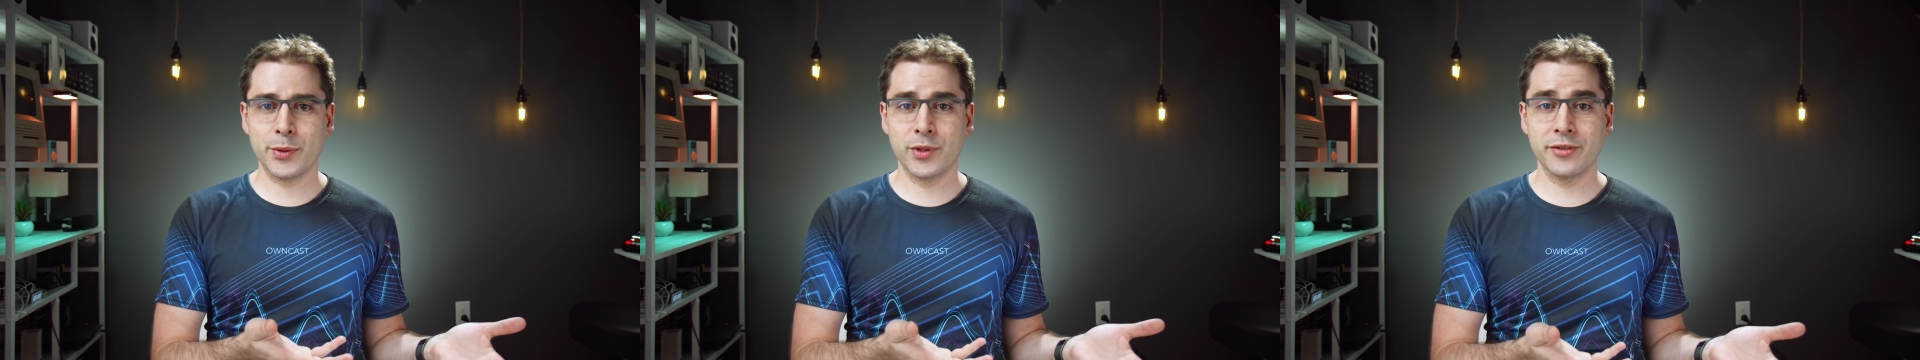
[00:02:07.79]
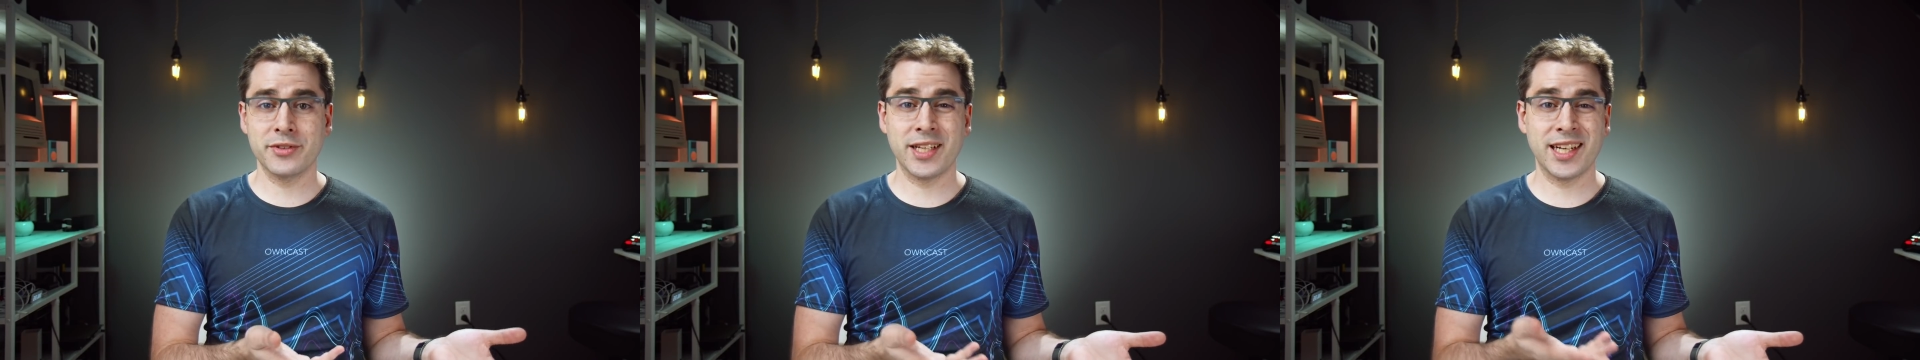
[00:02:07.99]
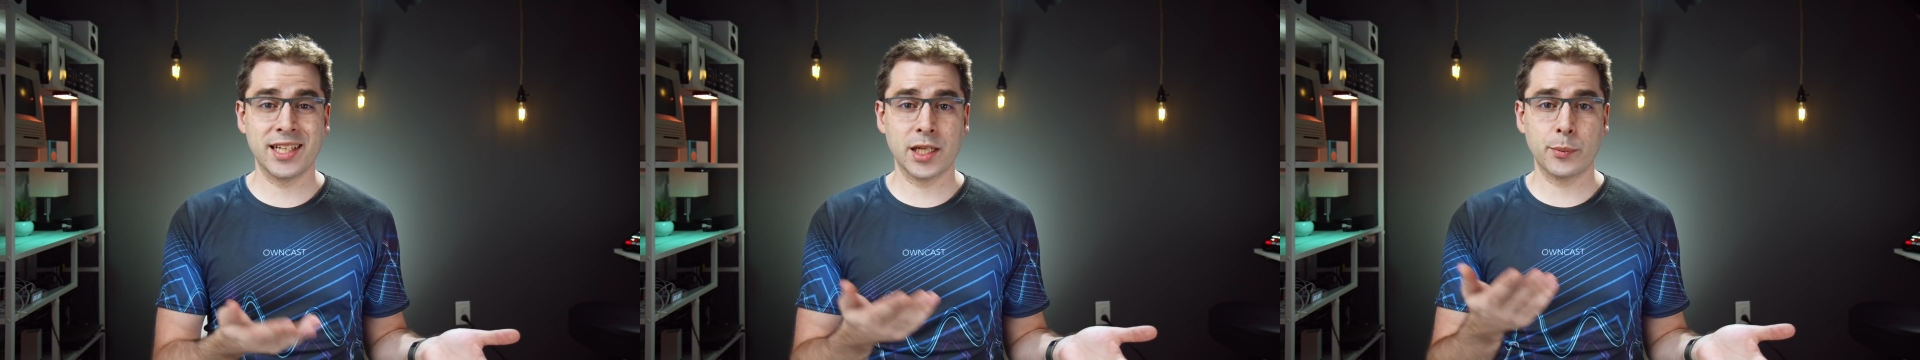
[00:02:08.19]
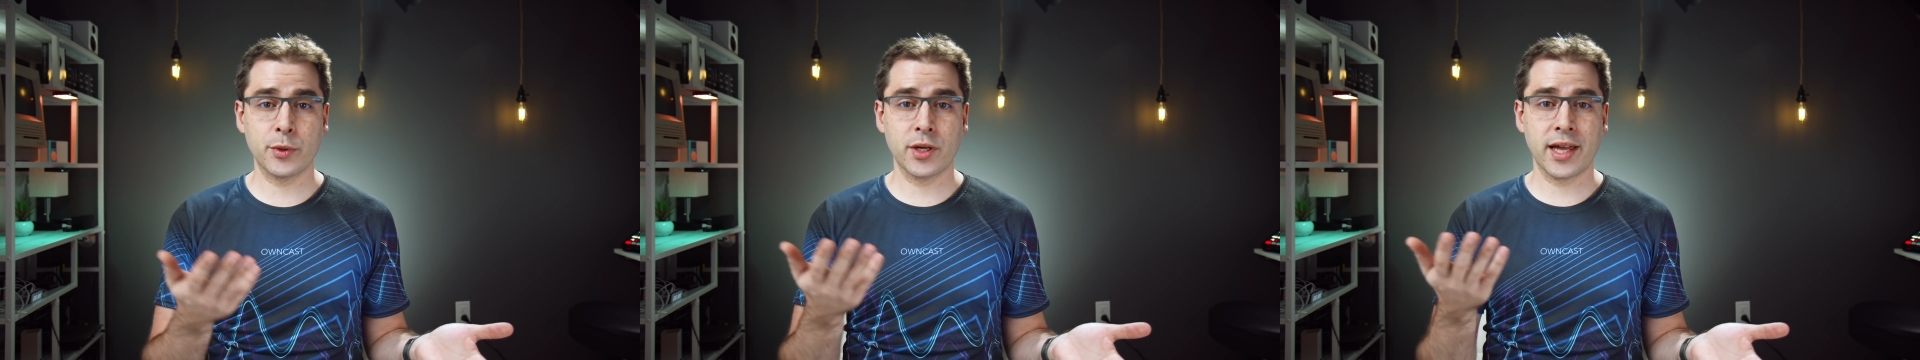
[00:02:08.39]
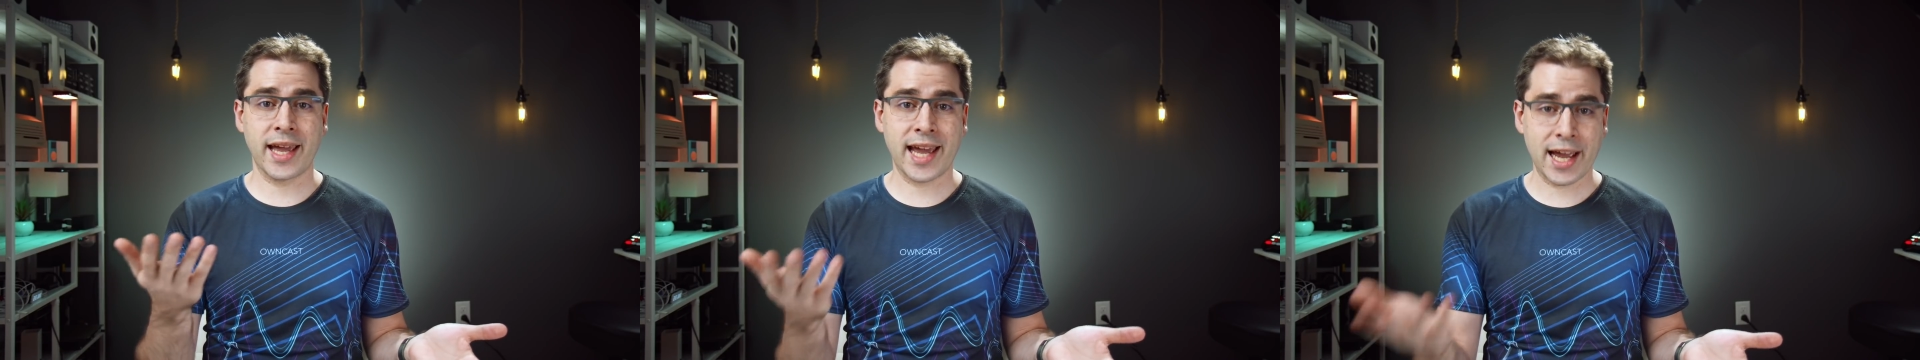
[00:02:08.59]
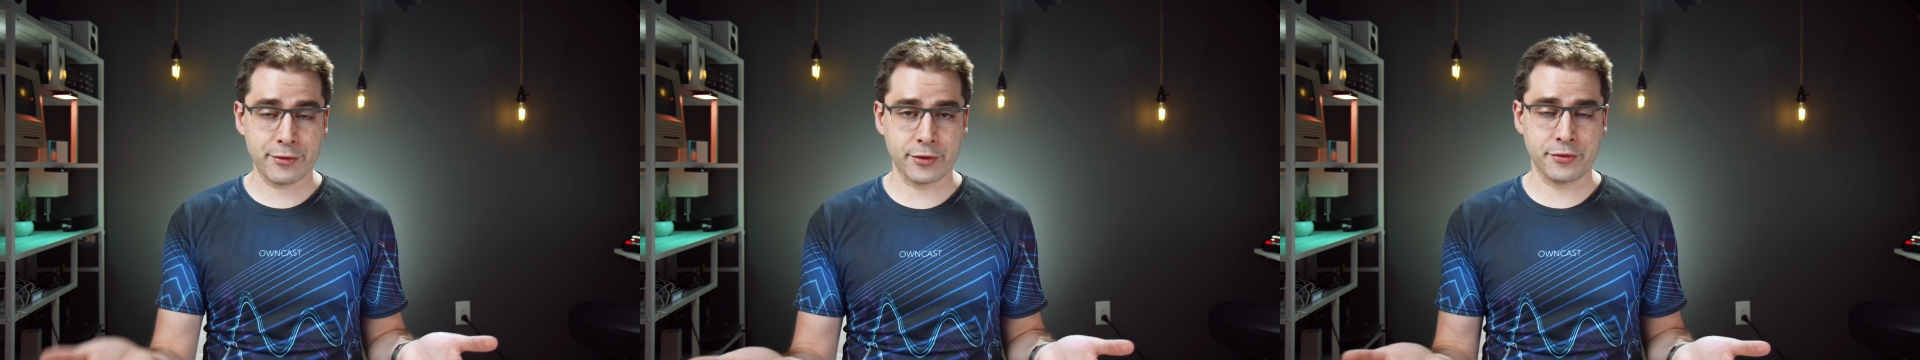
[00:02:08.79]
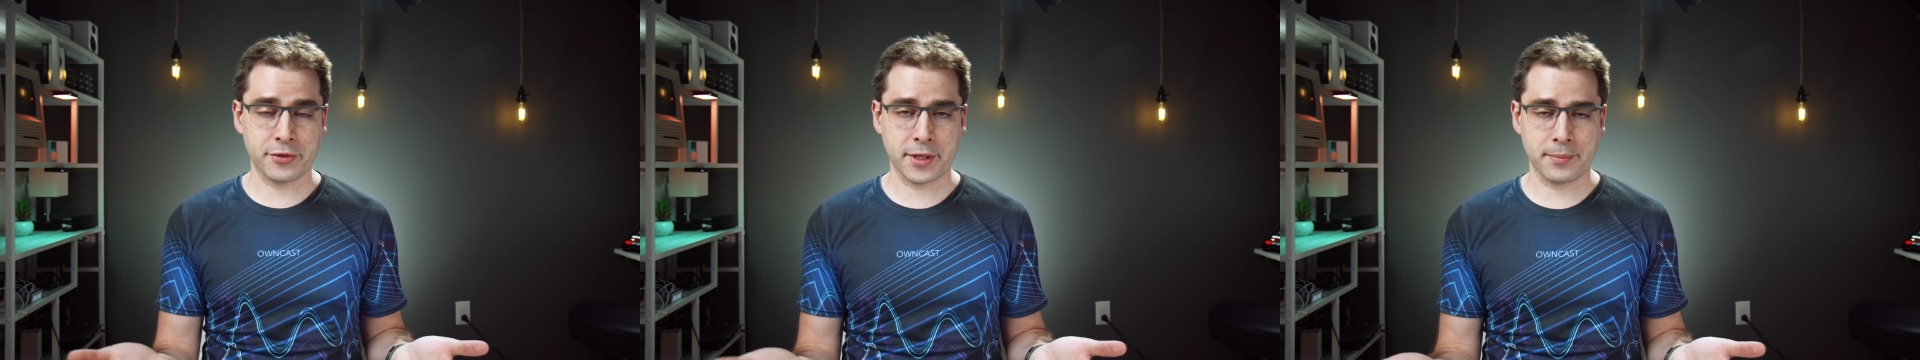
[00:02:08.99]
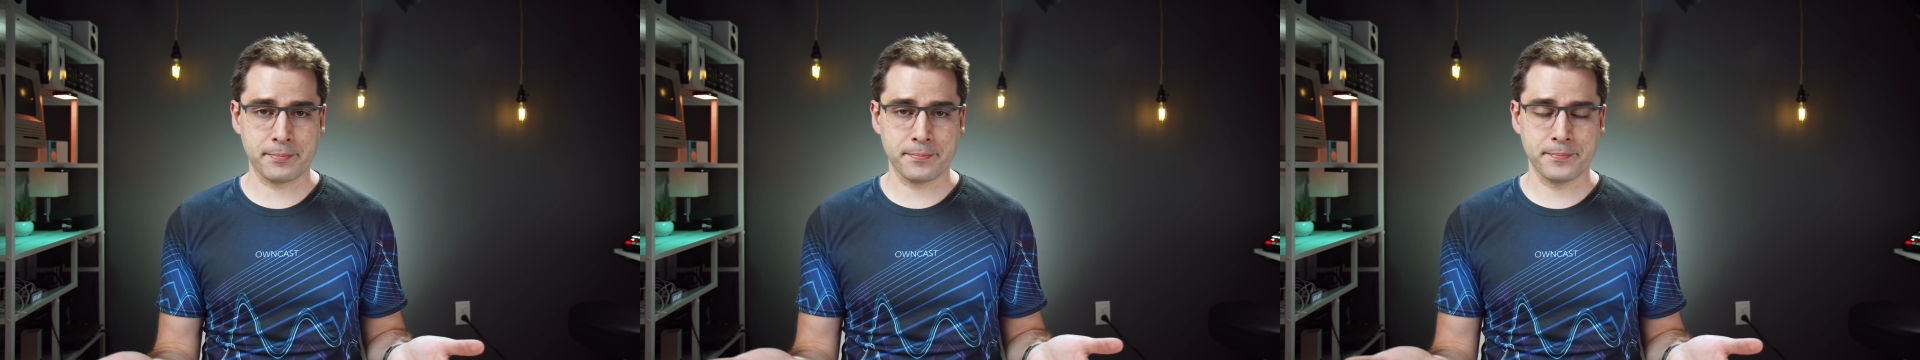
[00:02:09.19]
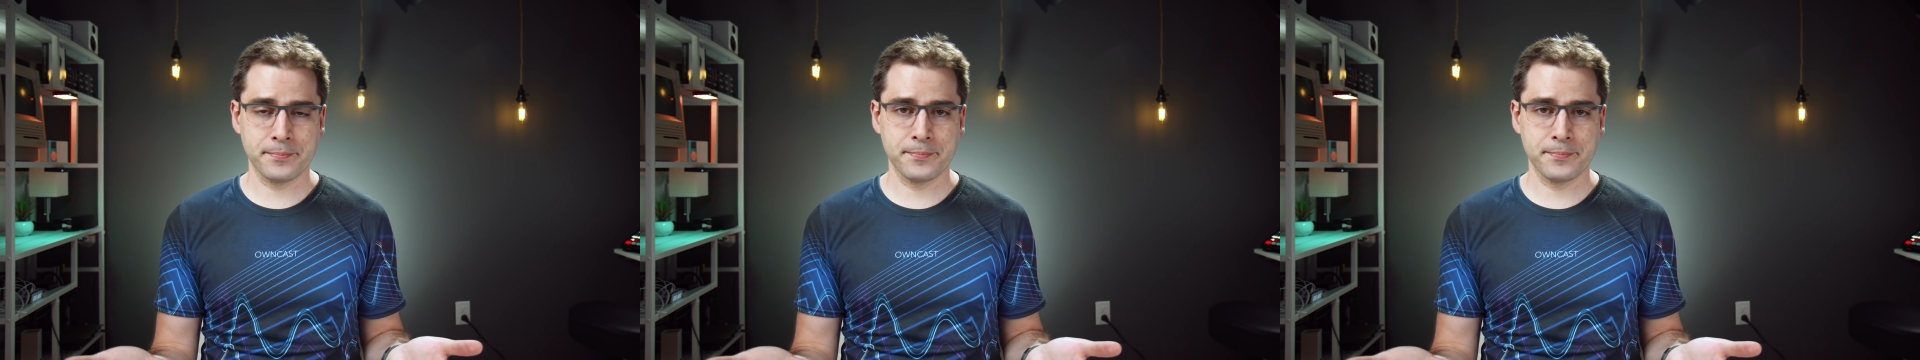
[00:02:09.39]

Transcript: it would have taken up half of them.